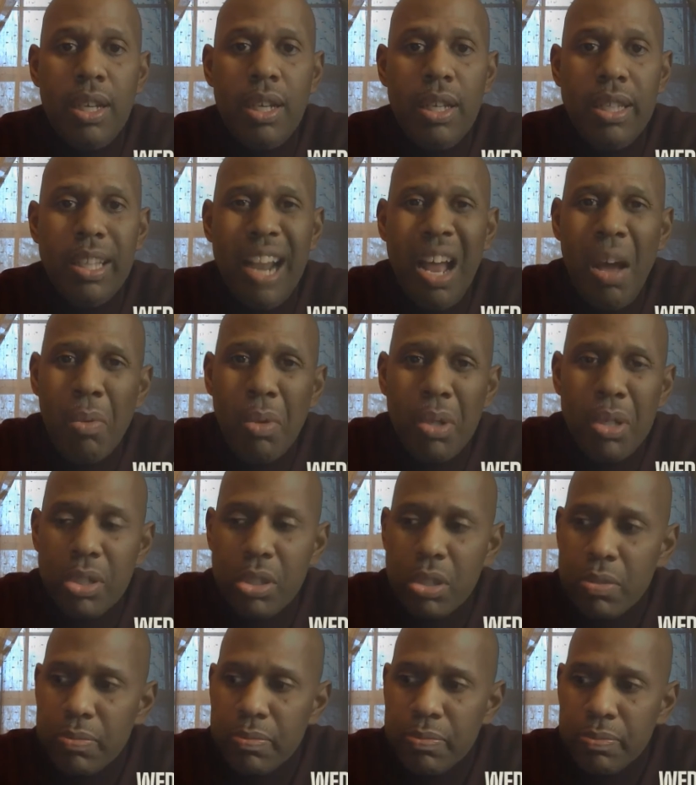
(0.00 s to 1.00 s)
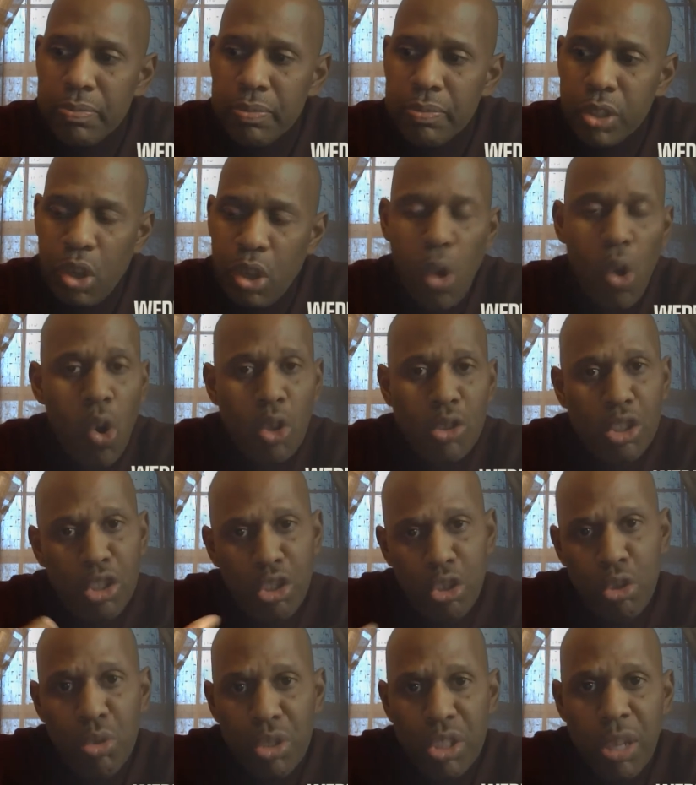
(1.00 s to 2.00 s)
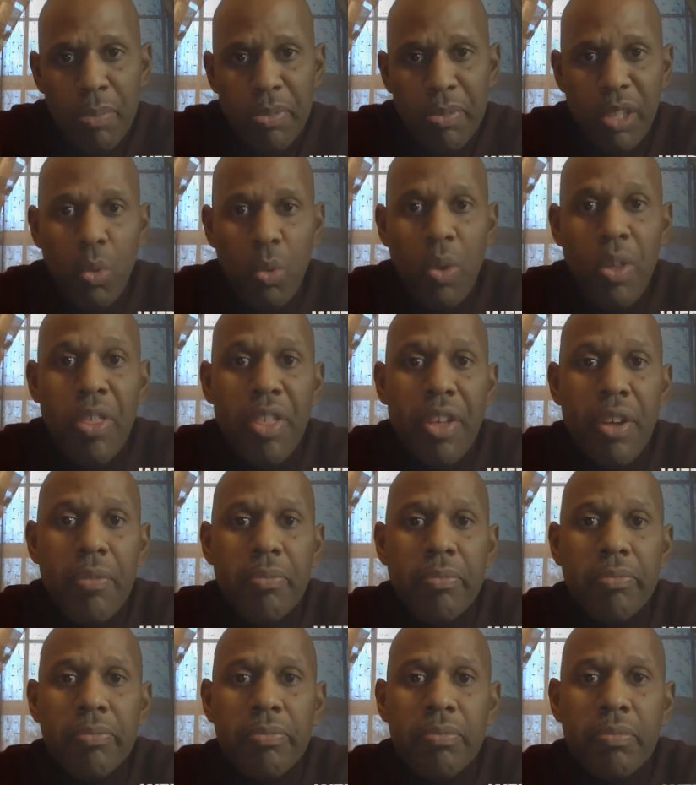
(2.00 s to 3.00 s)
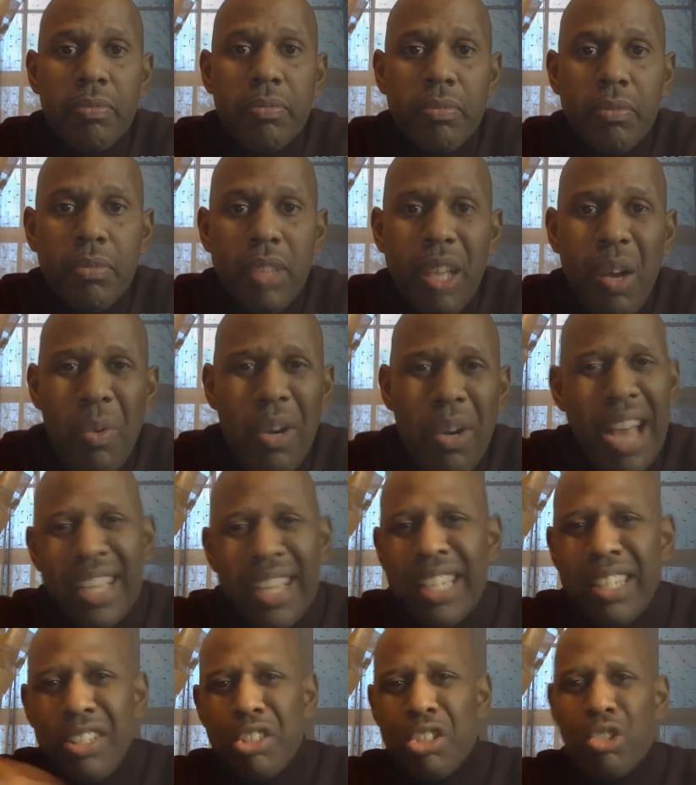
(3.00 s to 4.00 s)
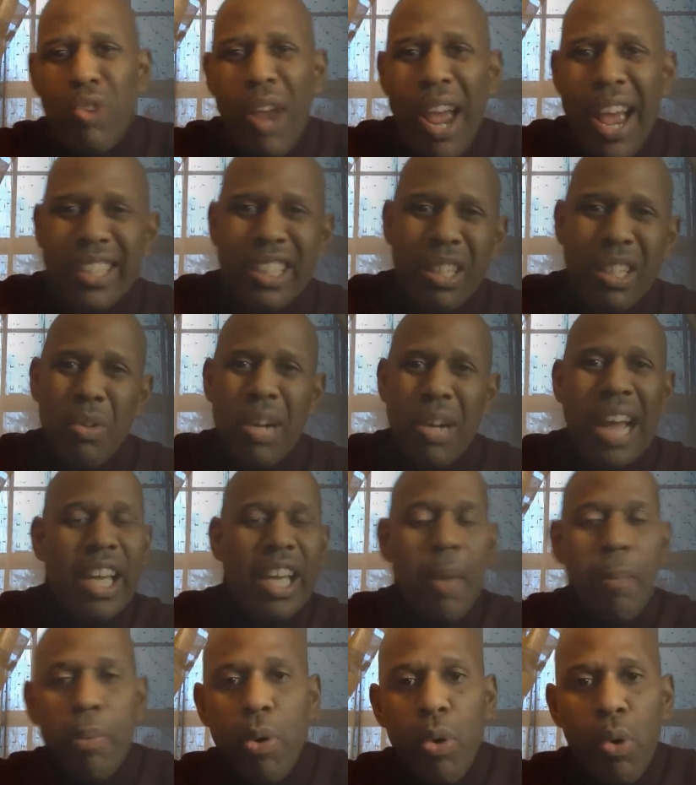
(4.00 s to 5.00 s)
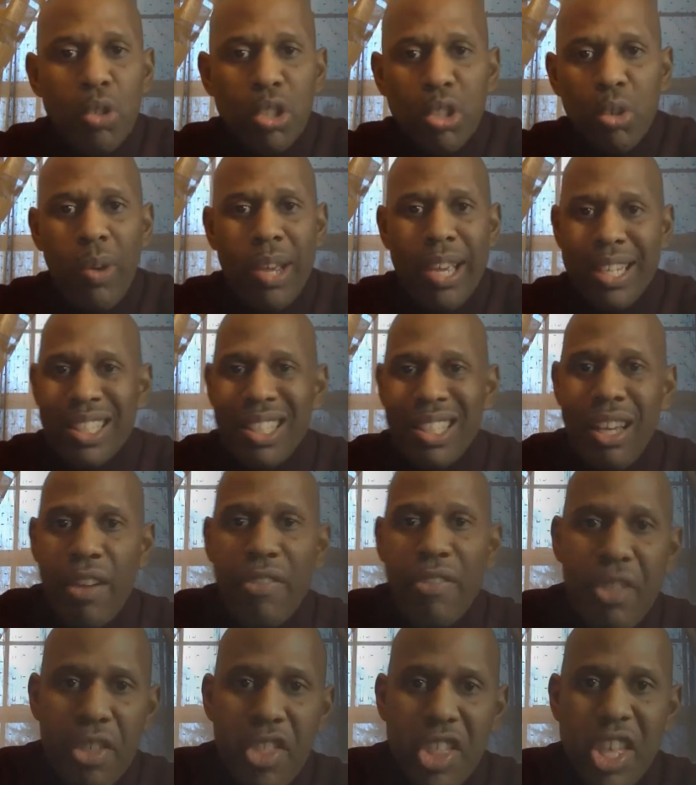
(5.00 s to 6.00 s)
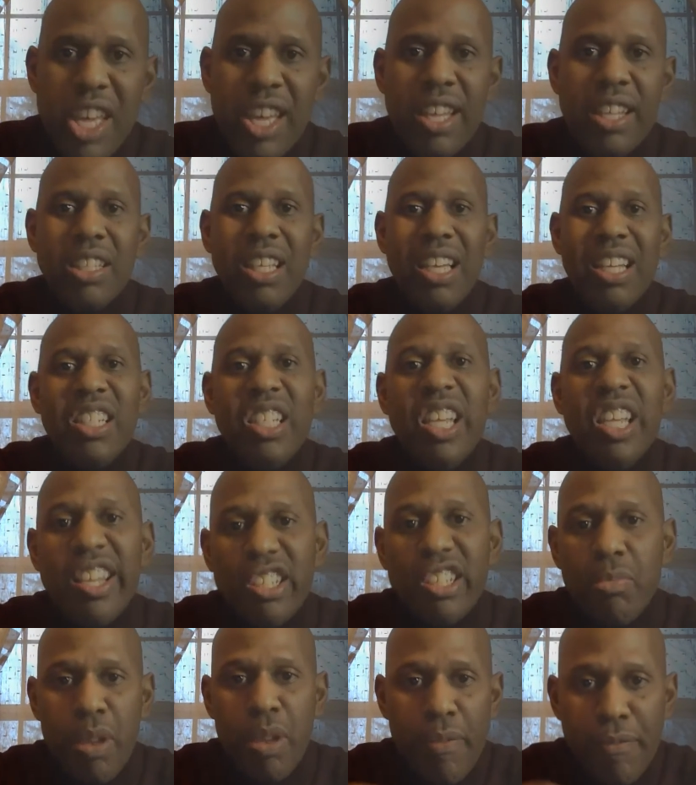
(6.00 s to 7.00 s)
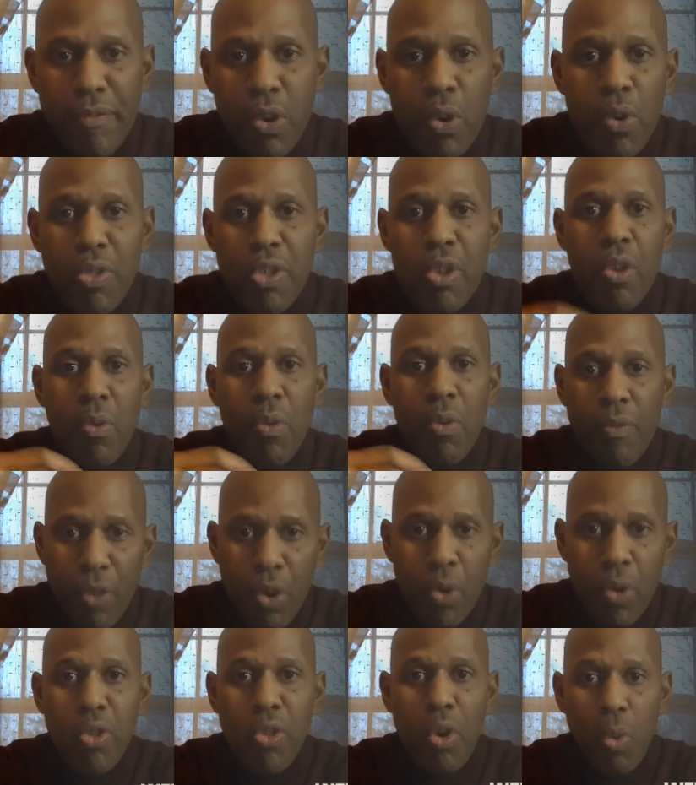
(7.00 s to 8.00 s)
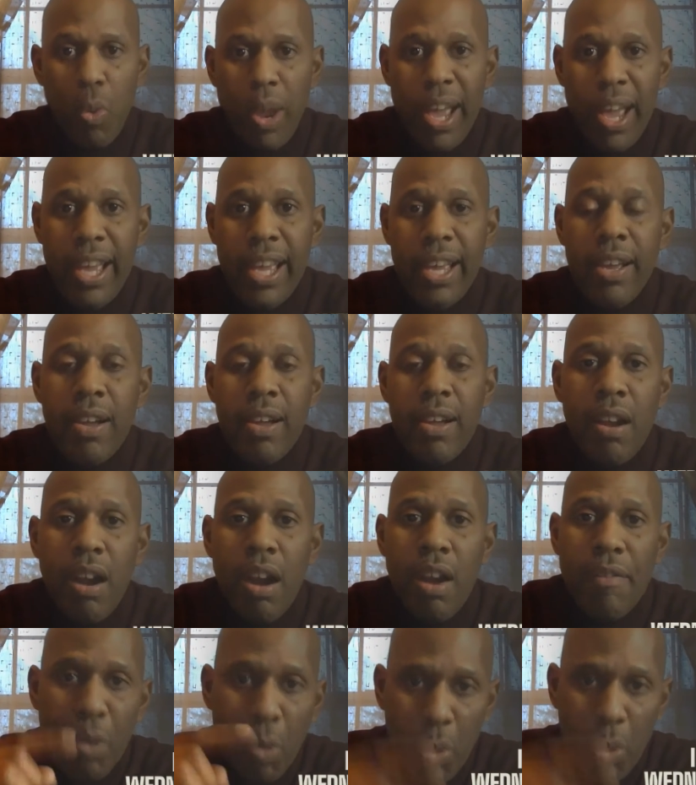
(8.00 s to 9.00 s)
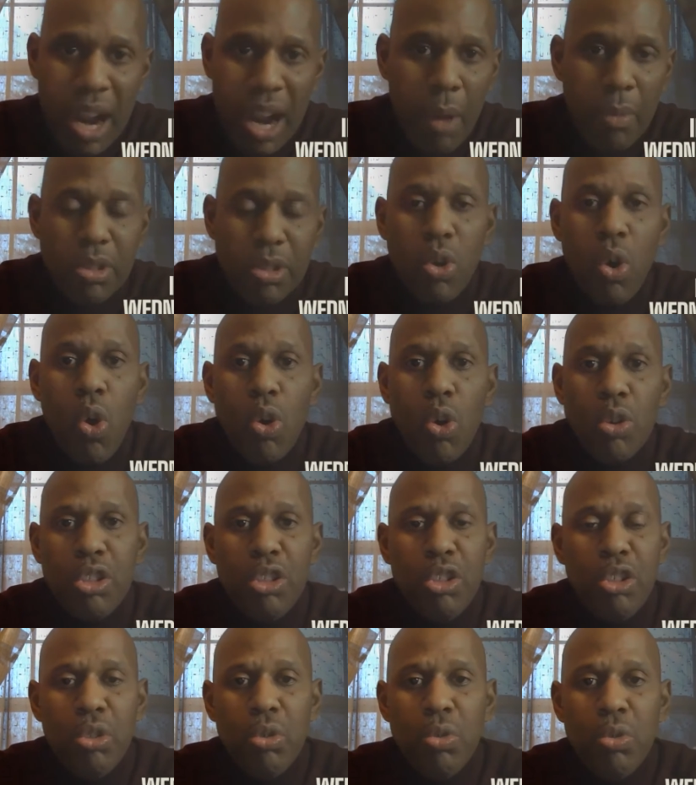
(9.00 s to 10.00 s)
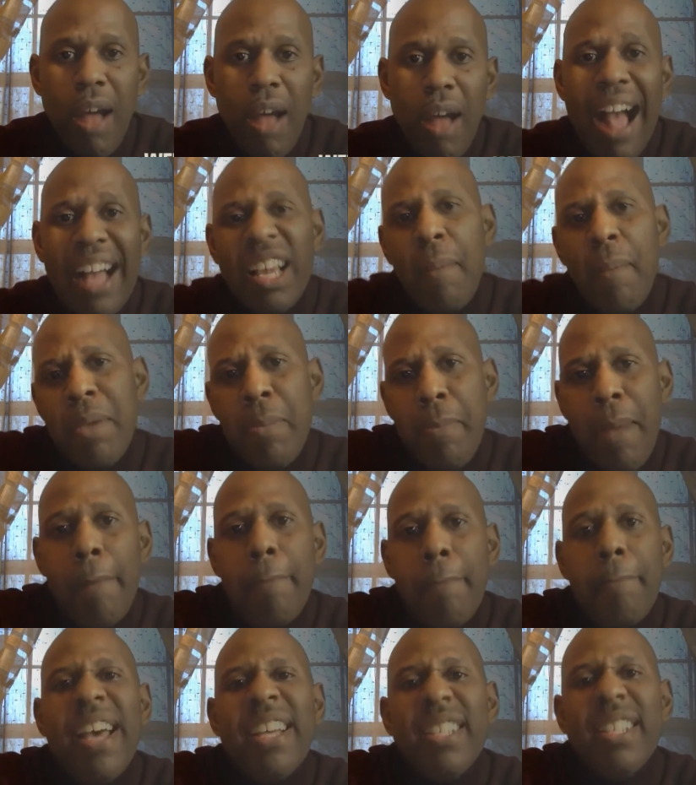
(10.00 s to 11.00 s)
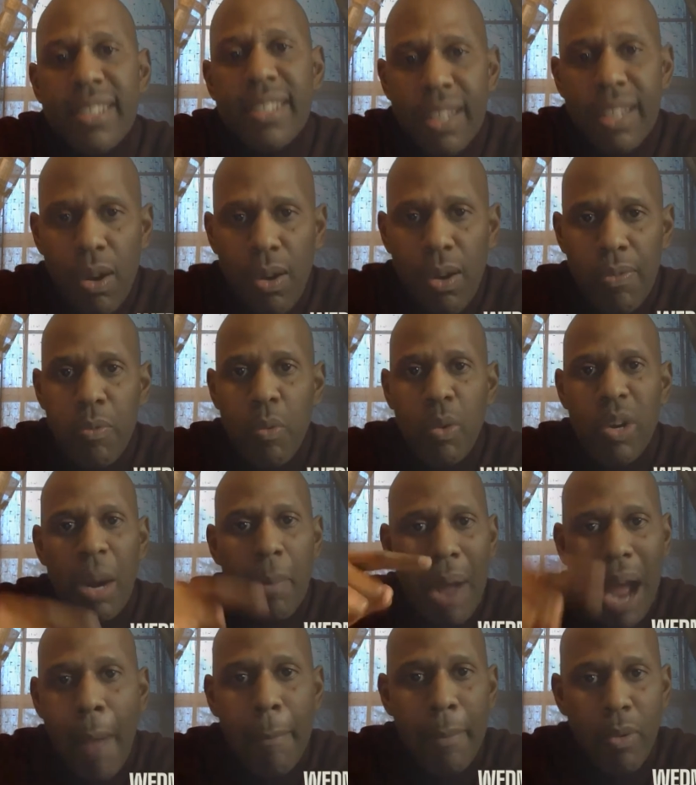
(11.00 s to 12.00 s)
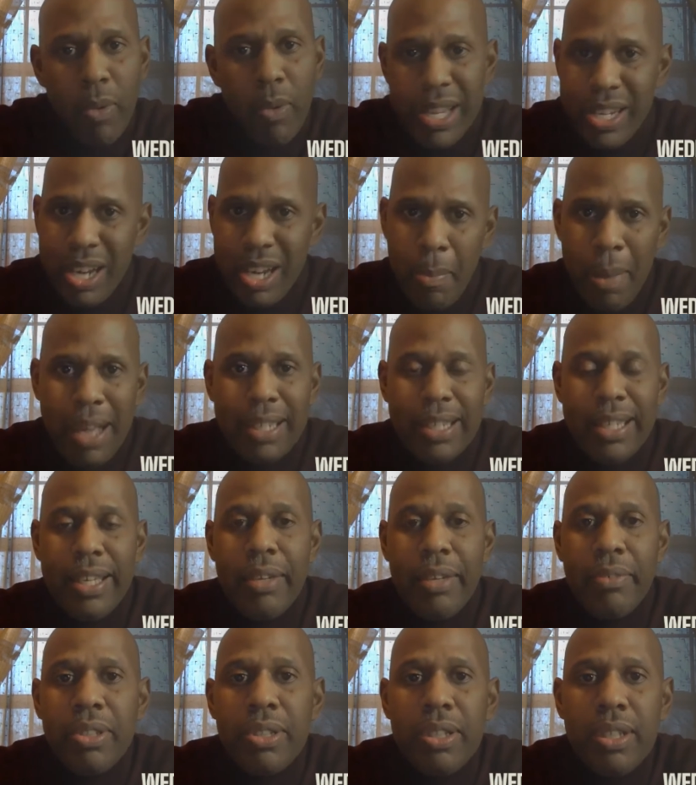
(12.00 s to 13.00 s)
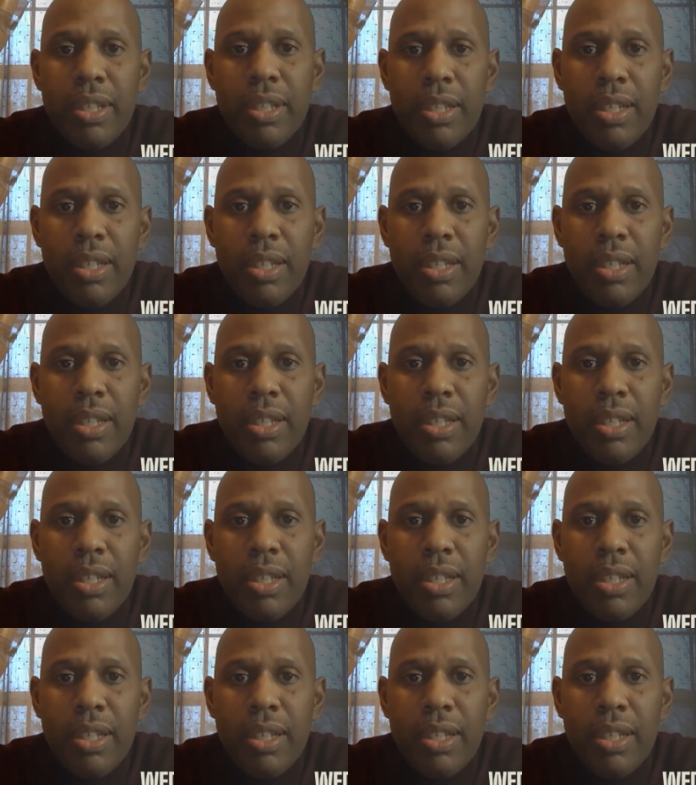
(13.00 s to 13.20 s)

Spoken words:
That I was called to do something with them. When I get distracted, when I get pulled away into other things, it takes me further and further away from what I was called to do. I can be my best self when I'm operating in my gifts.